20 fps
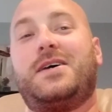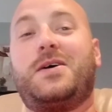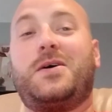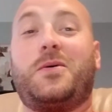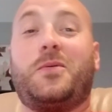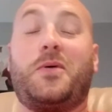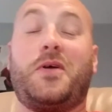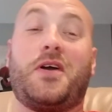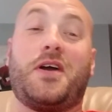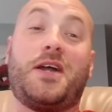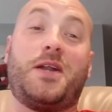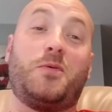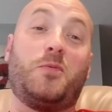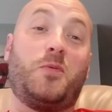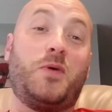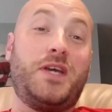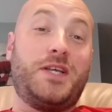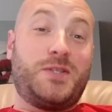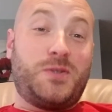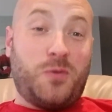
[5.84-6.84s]
We are at
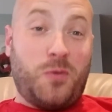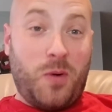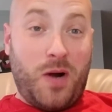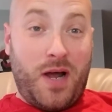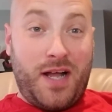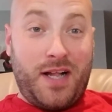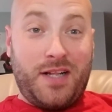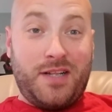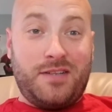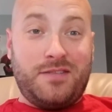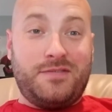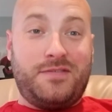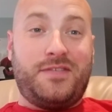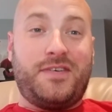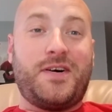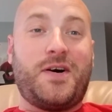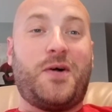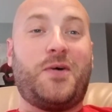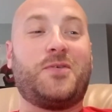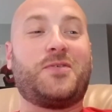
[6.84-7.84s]
week 12
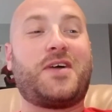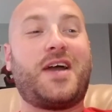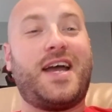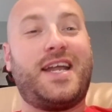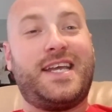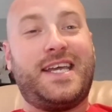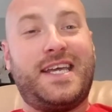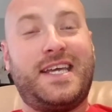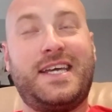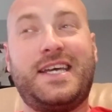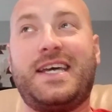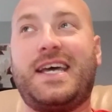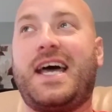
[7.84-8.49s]
already.